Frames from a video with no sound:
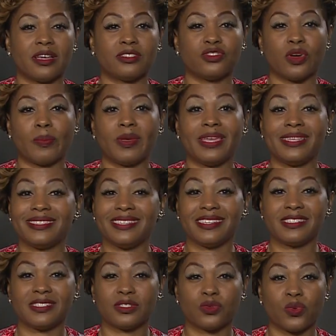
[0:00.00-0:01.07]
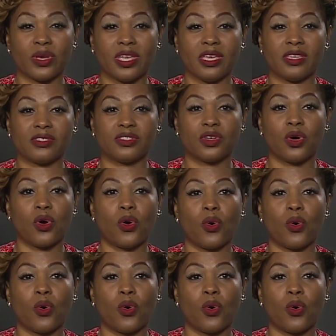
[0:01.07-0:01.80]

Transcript: a trapezius squeeze